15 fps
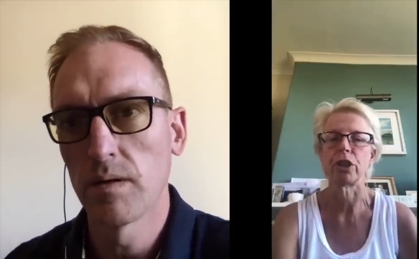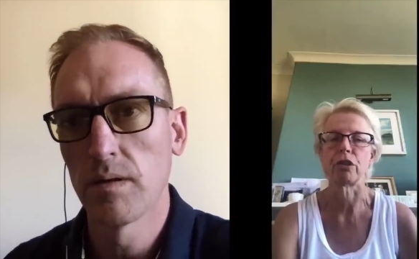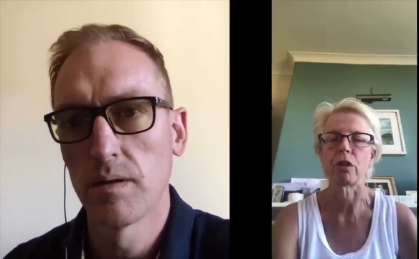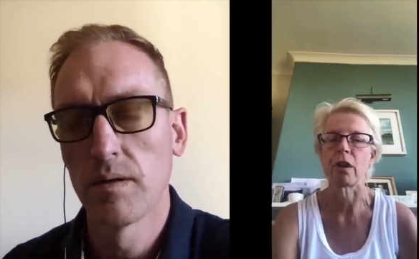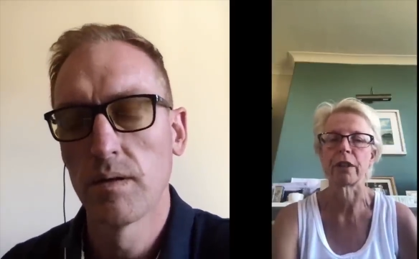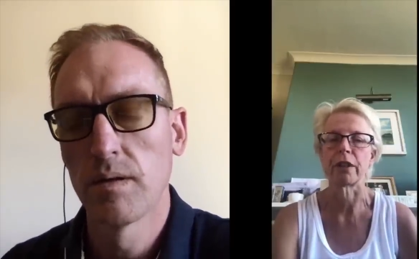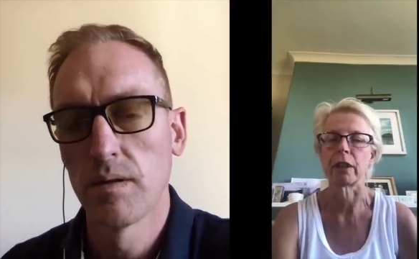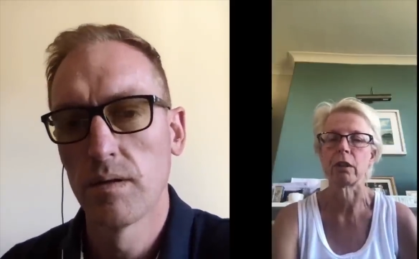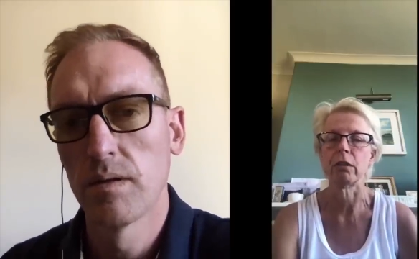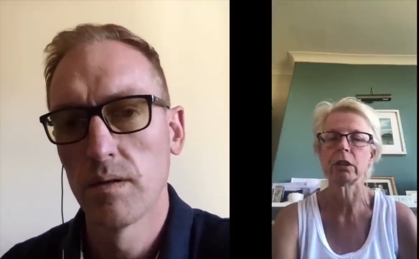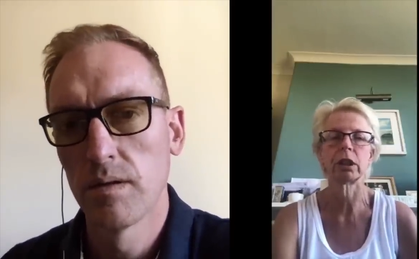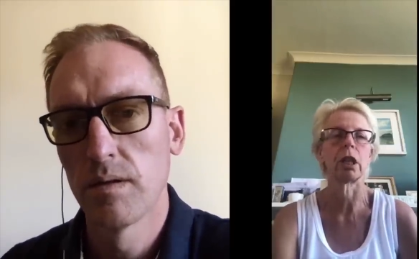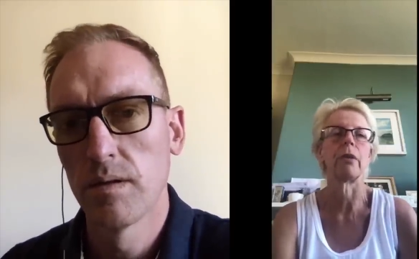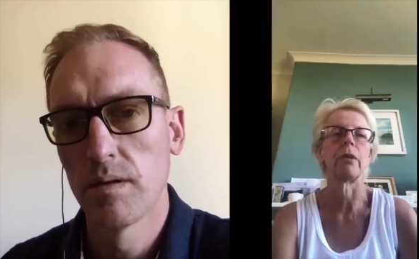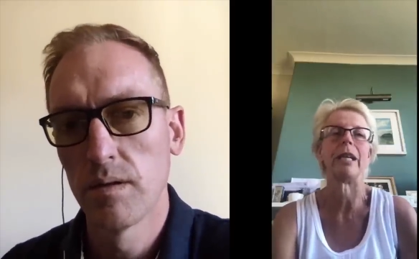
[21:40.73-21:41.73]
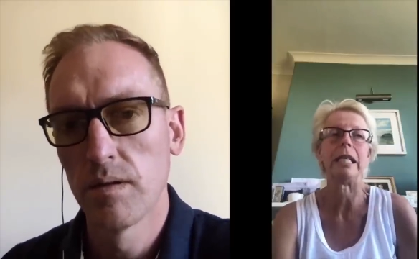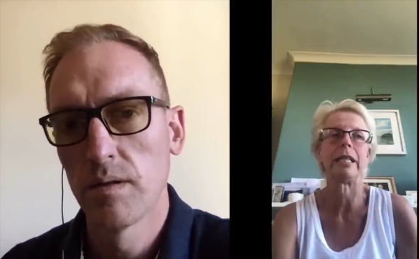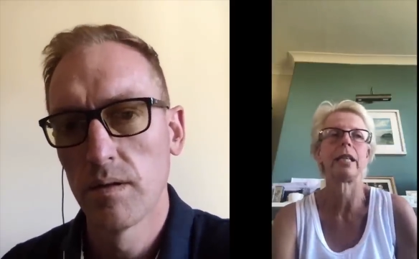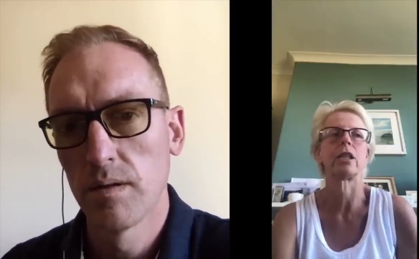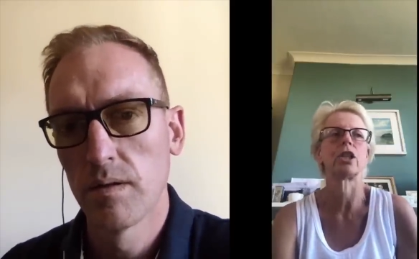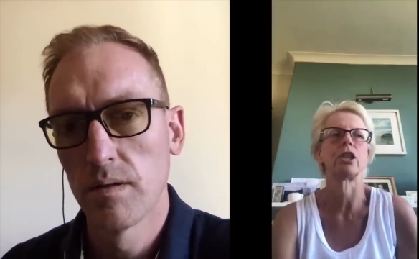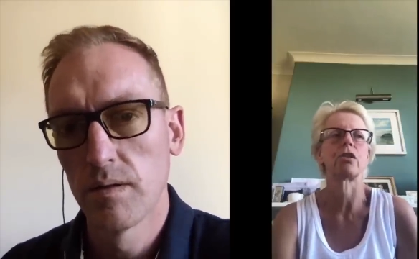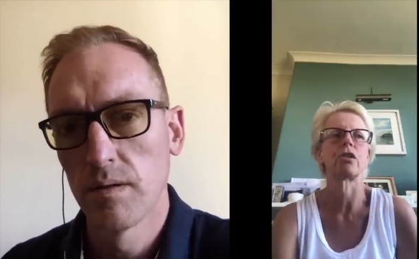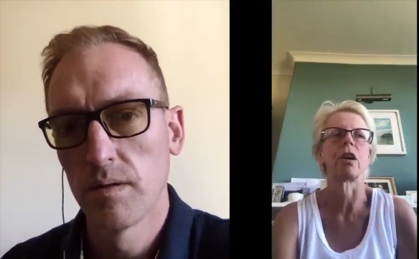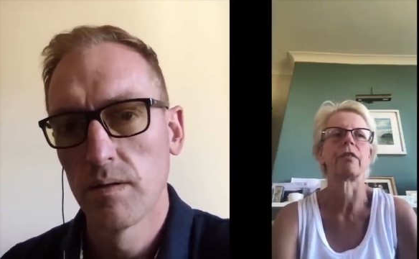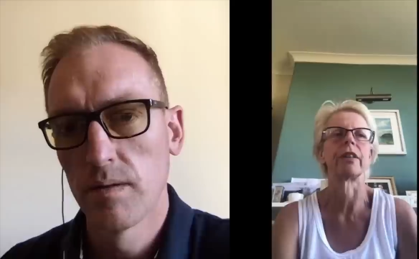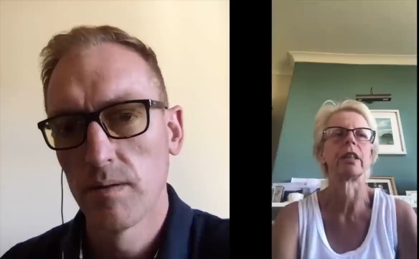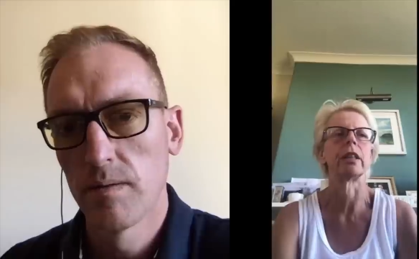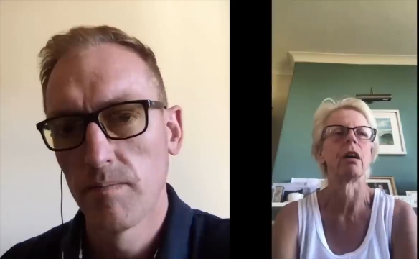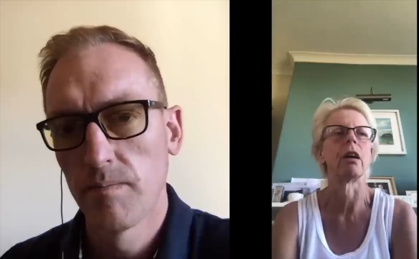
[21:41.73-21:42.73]
Speaker 1: driving so eating as you're driving
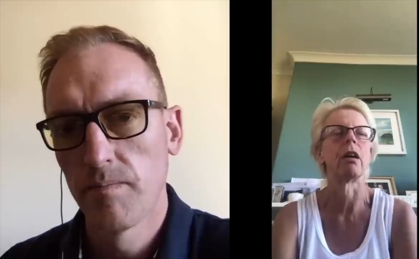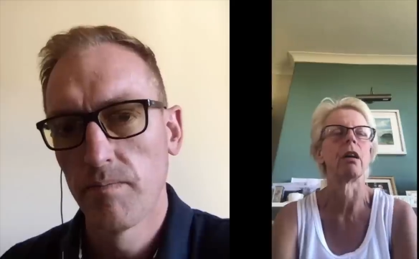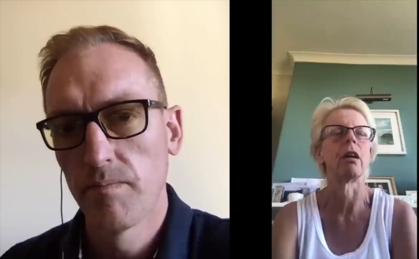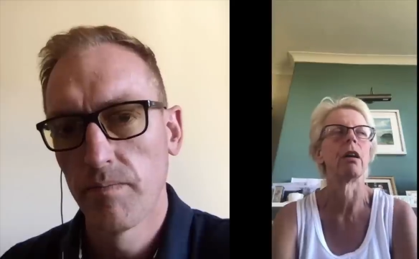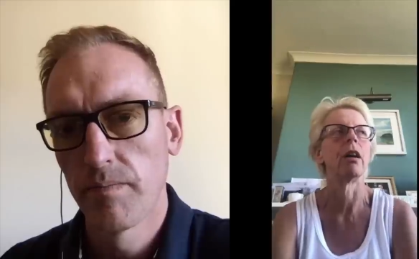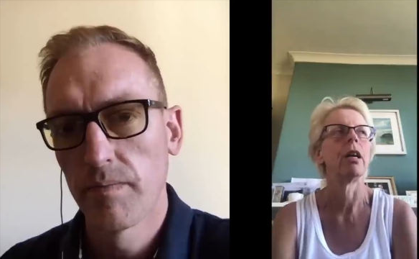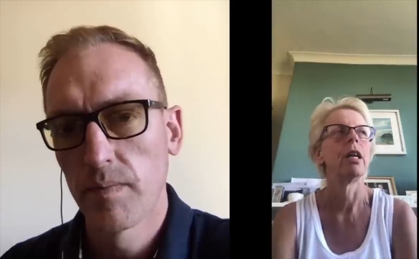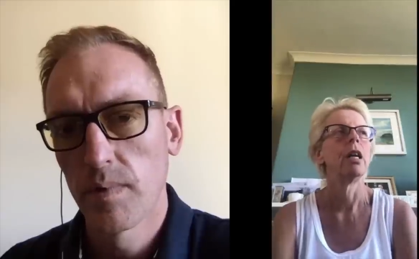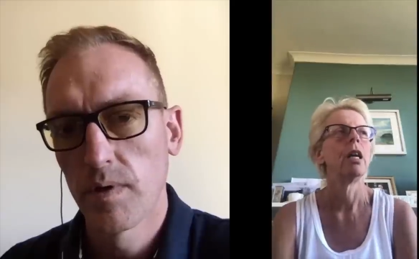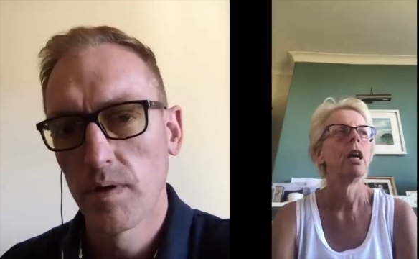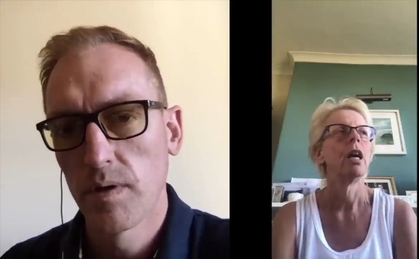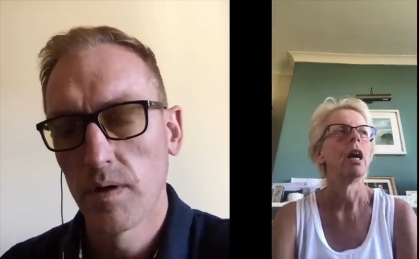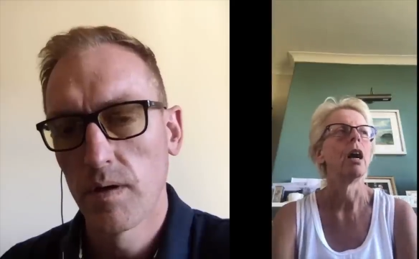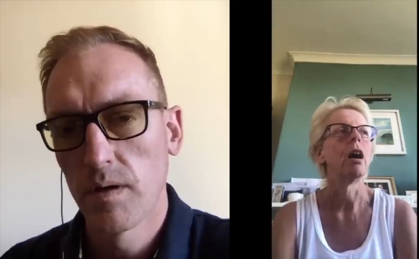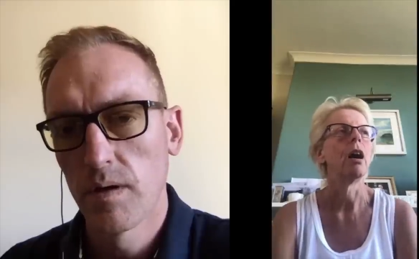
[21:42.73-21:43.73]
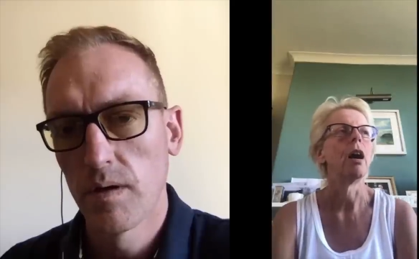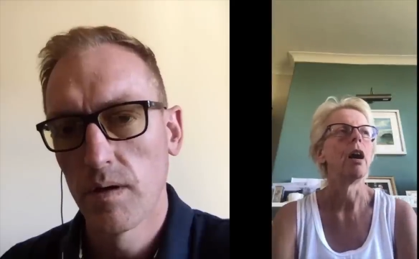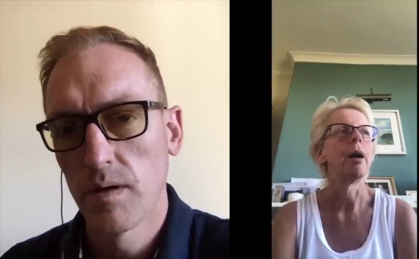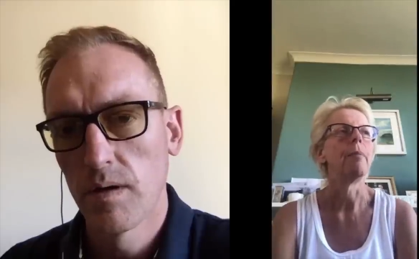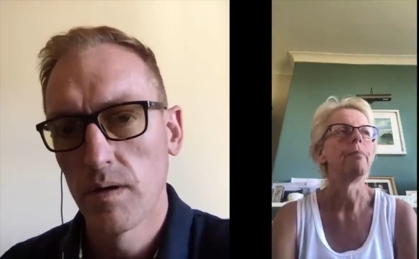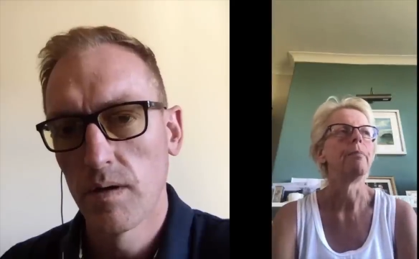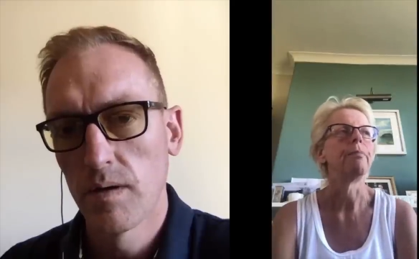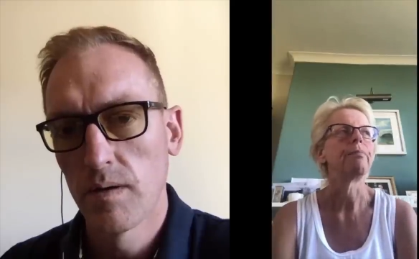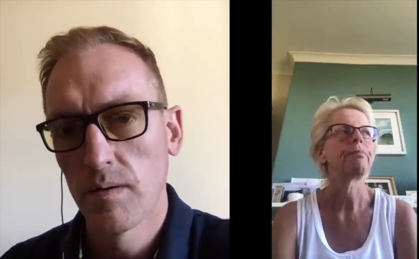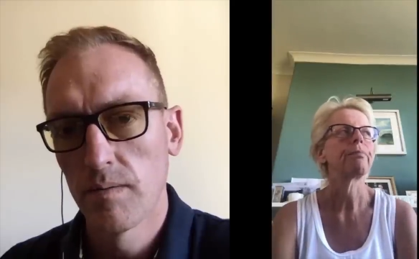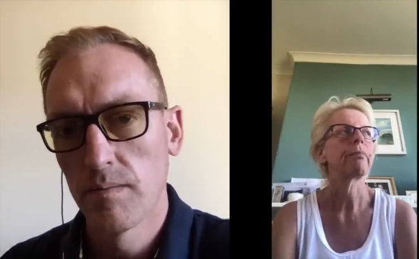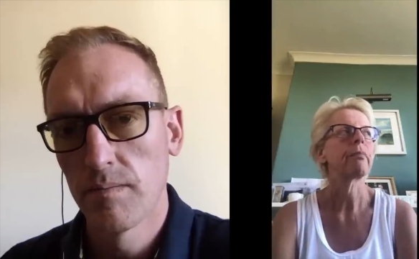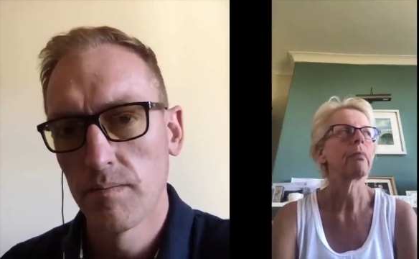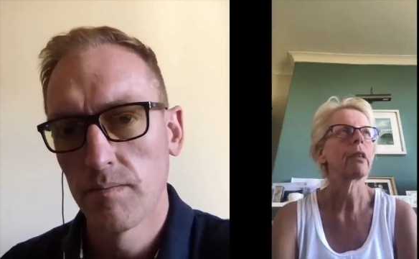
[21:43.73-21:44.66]
in the car um,